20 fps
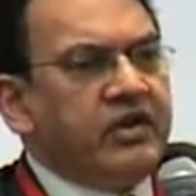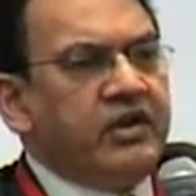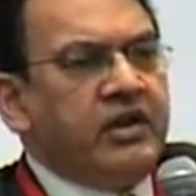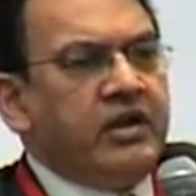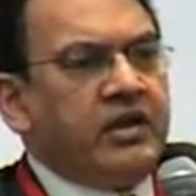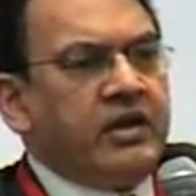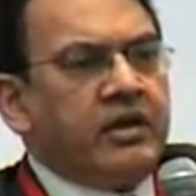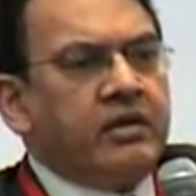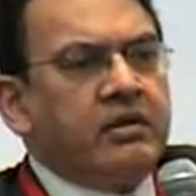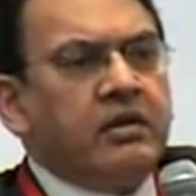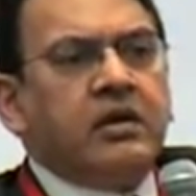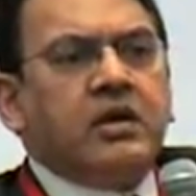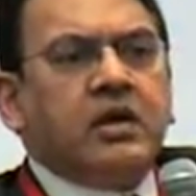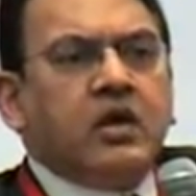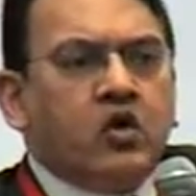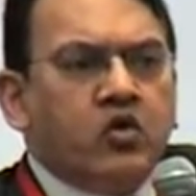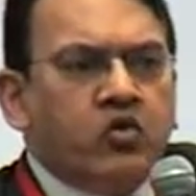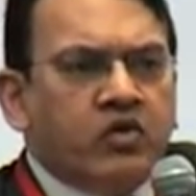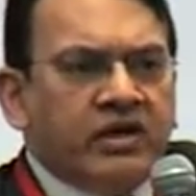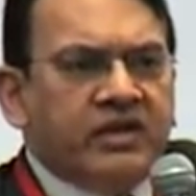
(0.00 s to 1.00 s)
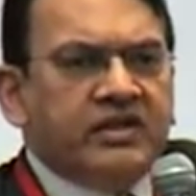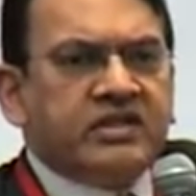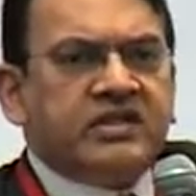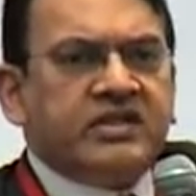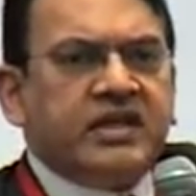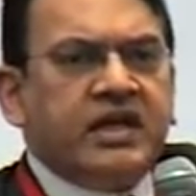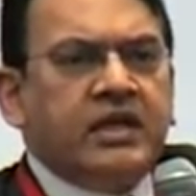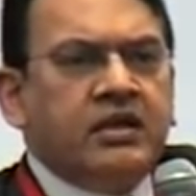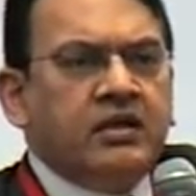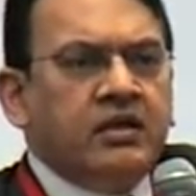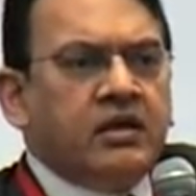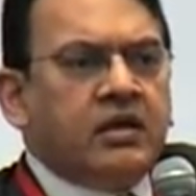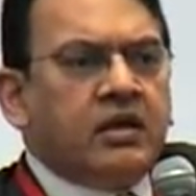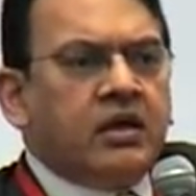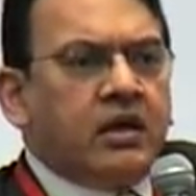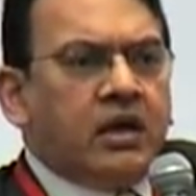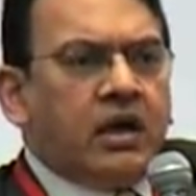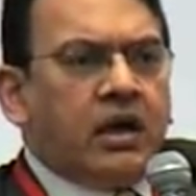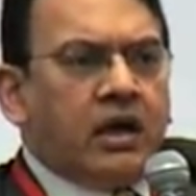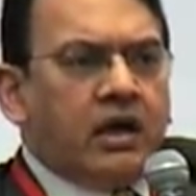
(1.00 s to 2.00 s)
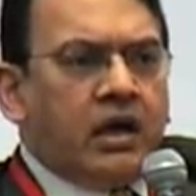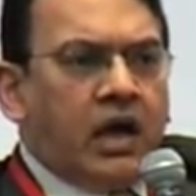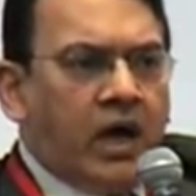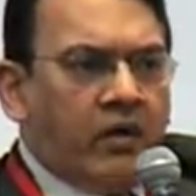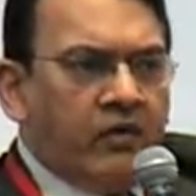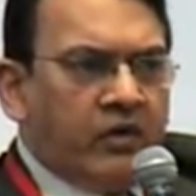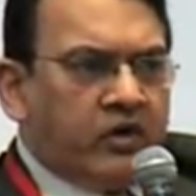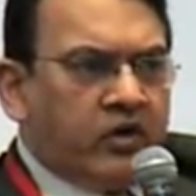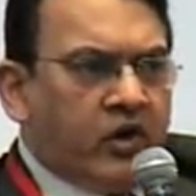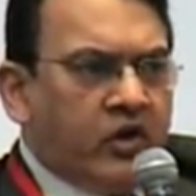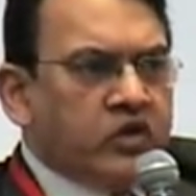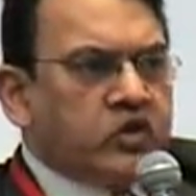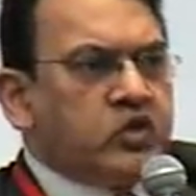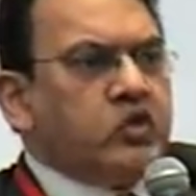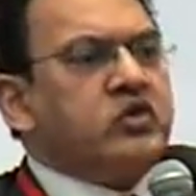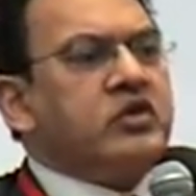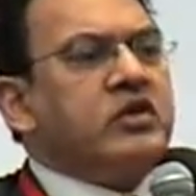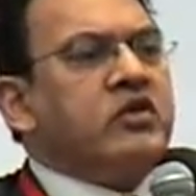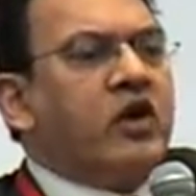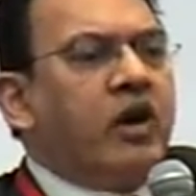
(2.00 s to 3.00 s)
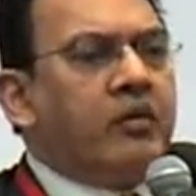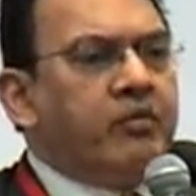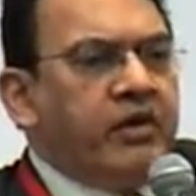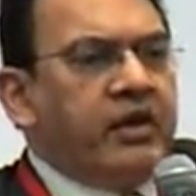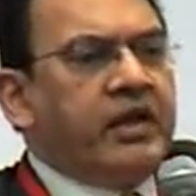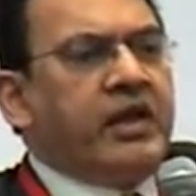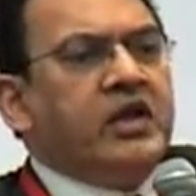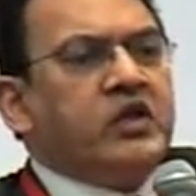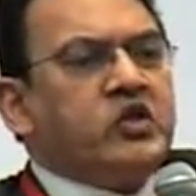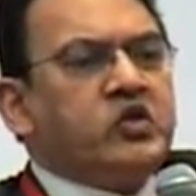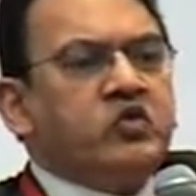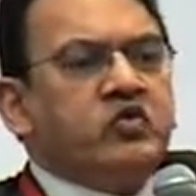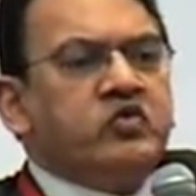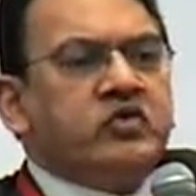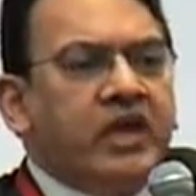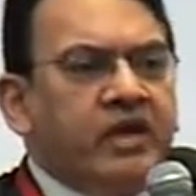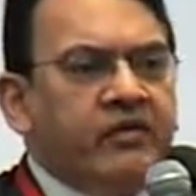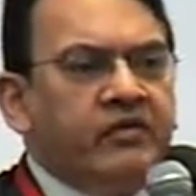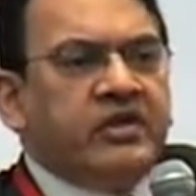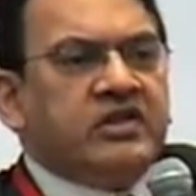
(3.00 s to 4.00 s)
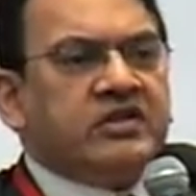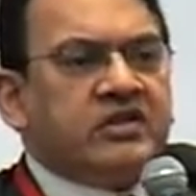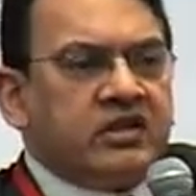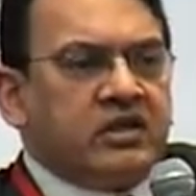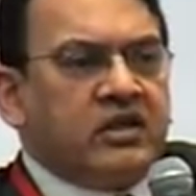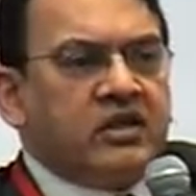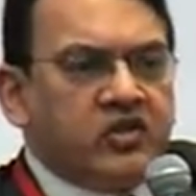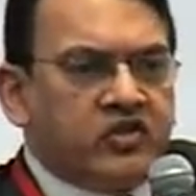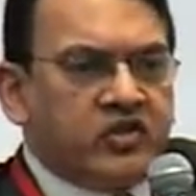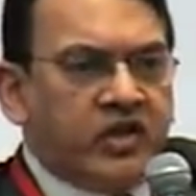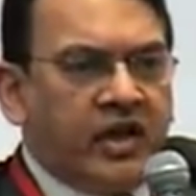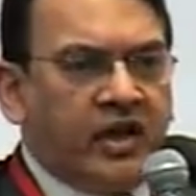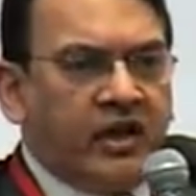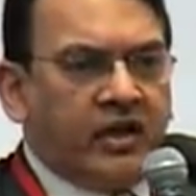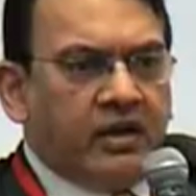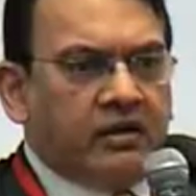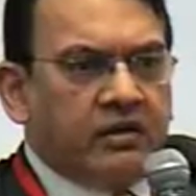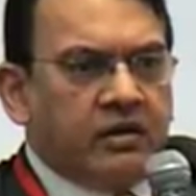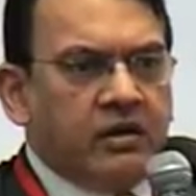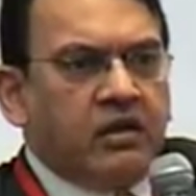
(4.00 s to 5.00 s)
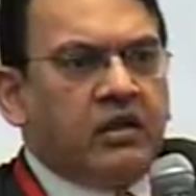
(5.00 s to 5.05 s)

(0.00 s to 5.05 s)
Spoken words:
India, who understand our constitutional obligation to every single child.